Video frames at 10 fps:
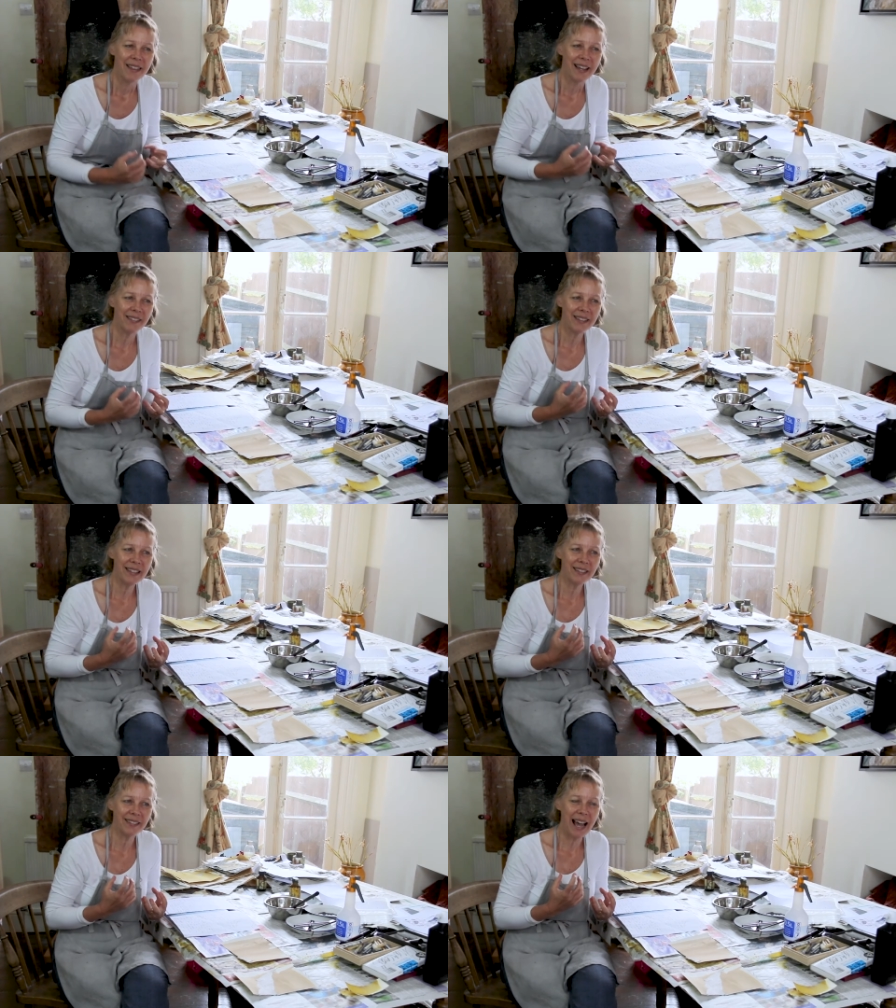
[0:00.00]
There's
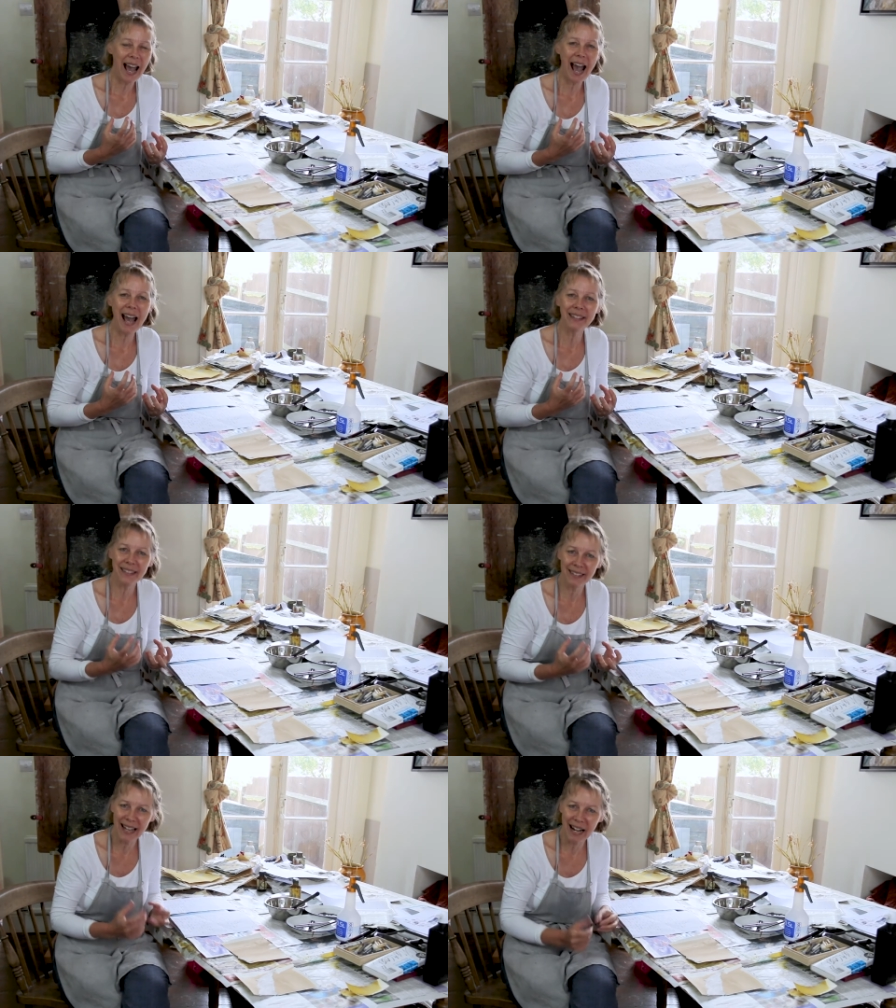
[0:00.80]
this
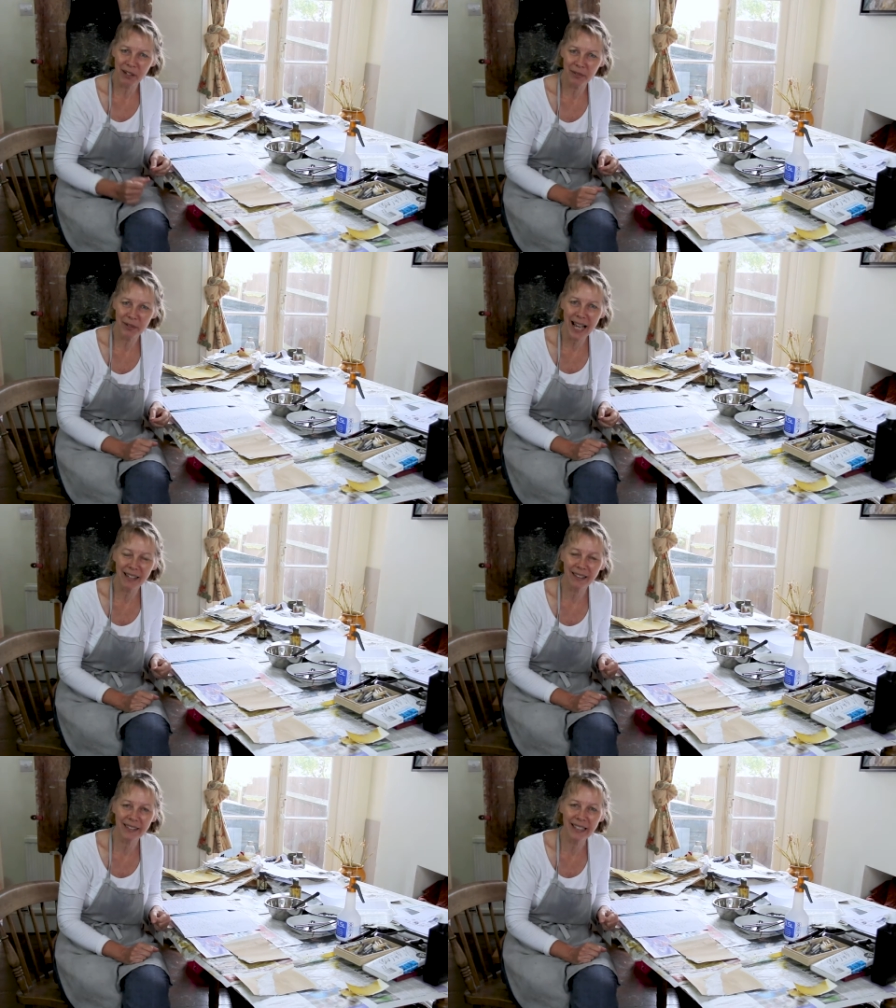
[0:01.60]
added layer of
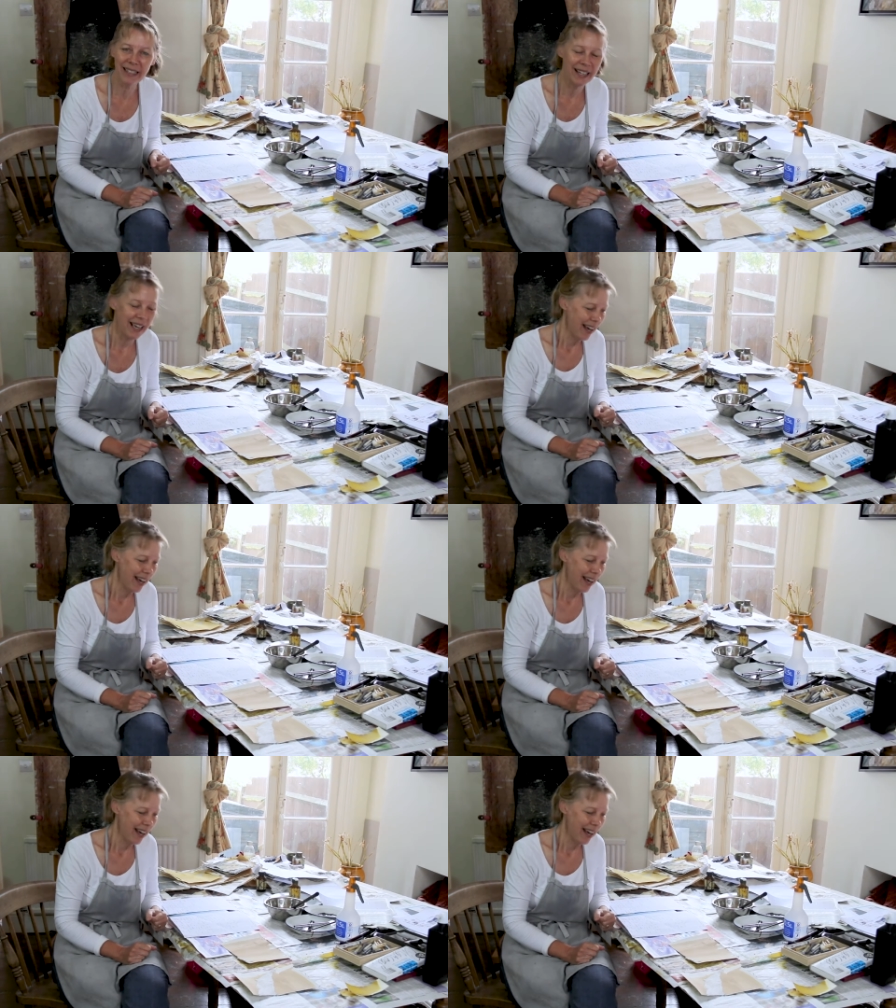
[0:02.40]
reality.